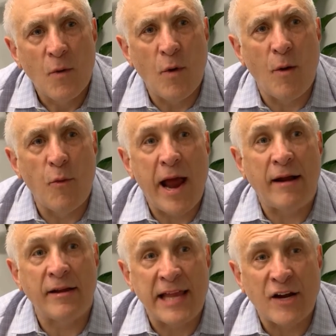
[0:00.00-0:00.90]
Well,
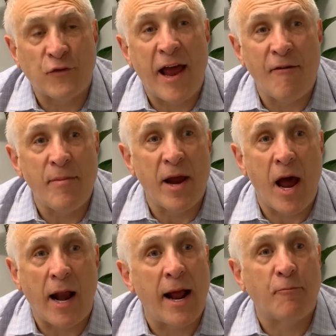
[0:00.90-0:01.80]
Bradley, thanks for having me
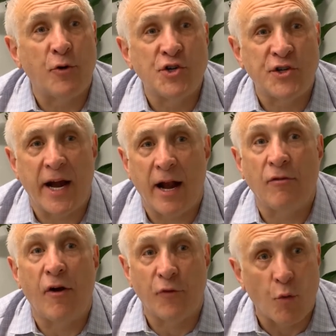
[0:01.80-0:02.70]
on. I appreciate it. I
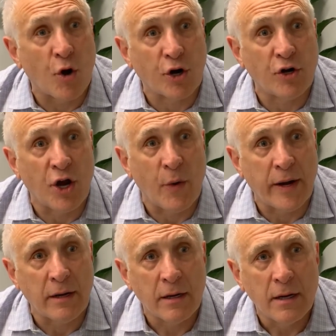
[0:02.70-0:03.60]
love the work you're
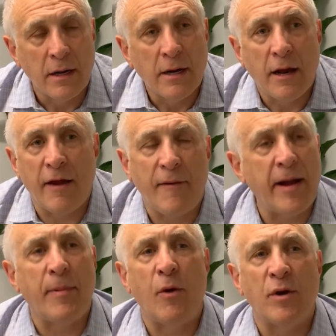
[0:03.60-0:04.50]
doing. If
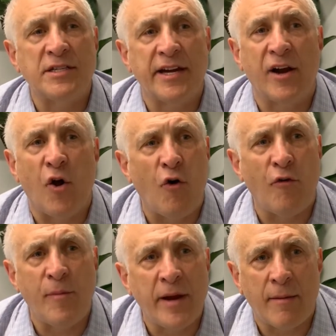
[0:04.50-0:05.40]
anybody wants to get a
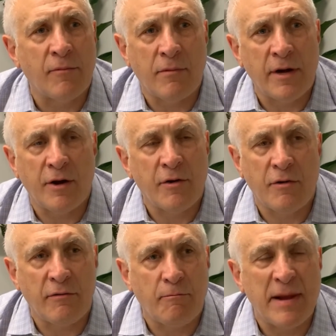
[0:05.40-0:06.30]
hold of me, you
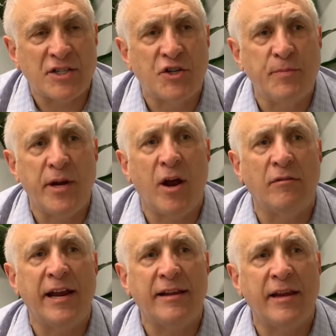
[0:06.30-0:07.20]
can message me on
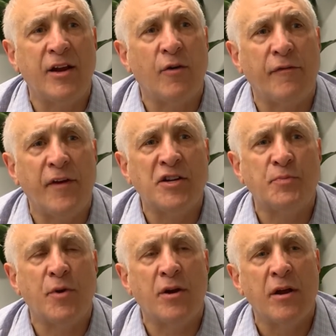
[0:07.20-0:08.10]
LinkedIn or
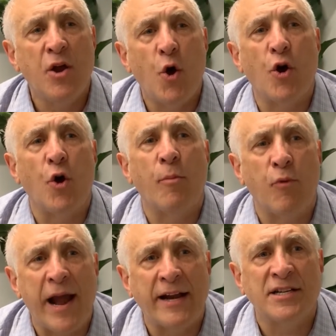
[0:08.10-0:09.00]
Facebook, or go to
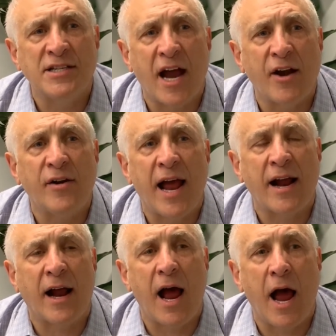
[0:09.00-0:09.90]

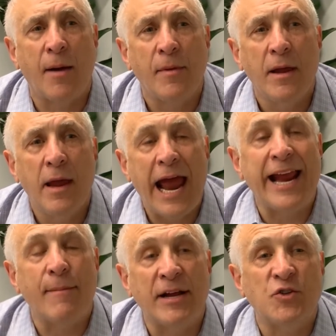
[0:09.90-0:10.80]
BrandonSteiner.com and
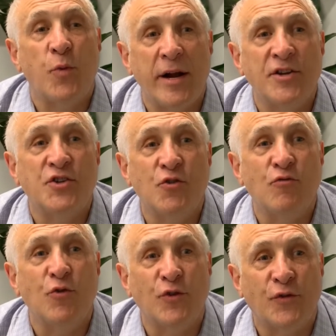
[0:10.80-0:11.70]
get my 22
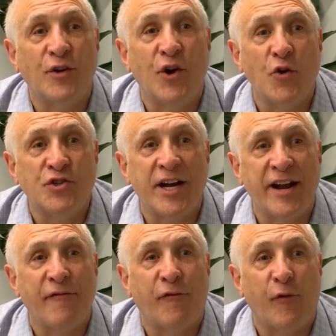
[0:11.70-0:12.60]
rules for
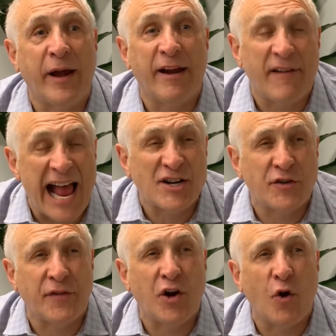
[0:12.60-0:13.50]
negotiating free. Actually,
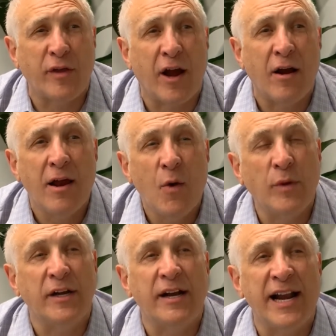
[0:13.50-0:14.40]
if you go there
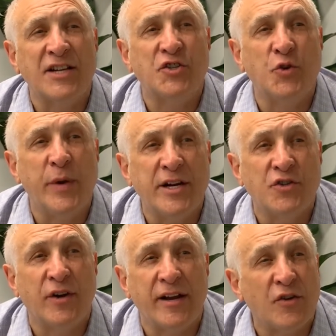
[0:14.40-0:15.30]
within the next 2 weeks,
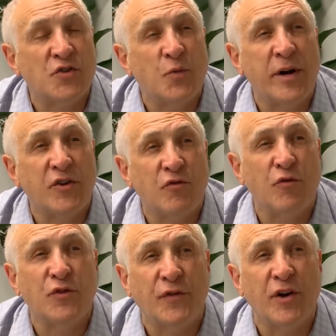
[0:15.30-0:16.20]
you'll get those 22
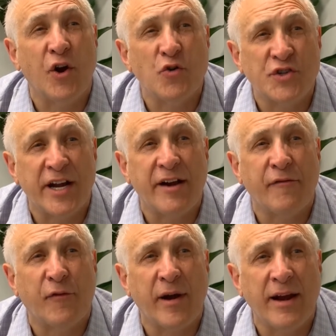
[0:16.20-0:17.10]
rules for negotiating
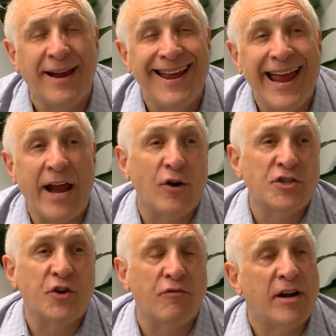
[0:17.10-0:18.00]
free. And
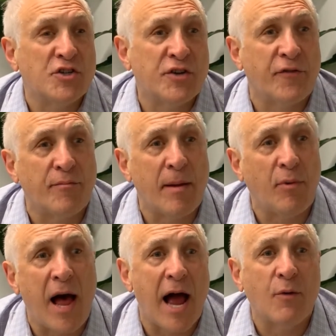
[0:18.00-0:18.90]
also, you can register for my
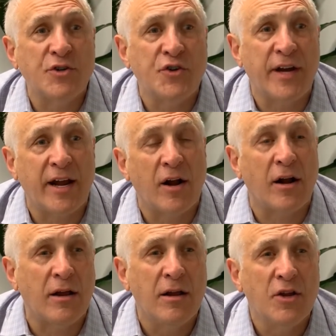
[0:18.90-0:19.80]
blog, which you get on
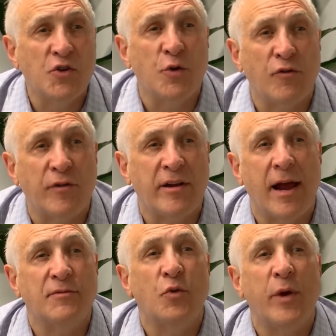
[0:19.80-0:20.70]
a 2 or 3
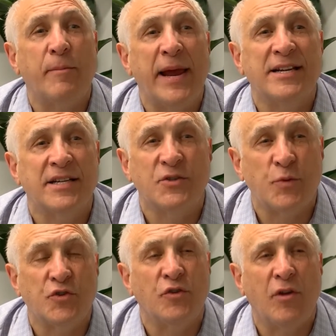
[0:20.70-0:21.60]
times a week basis,
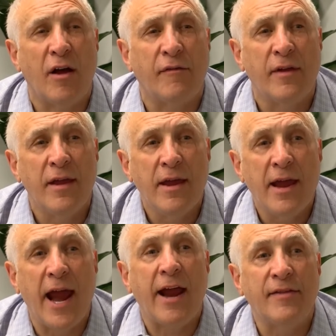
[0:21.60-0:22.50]
you'll love.
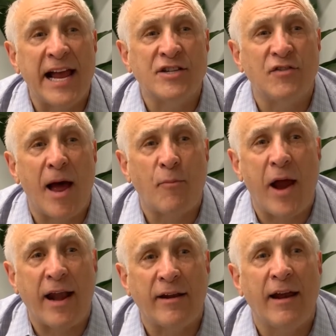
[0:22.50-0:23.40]
Hey, thanks a lot,
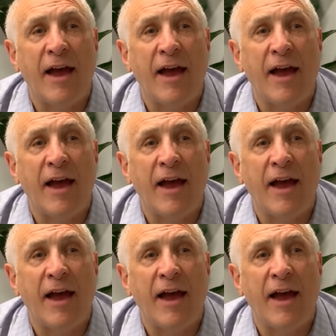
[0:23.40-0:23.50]
Bradley.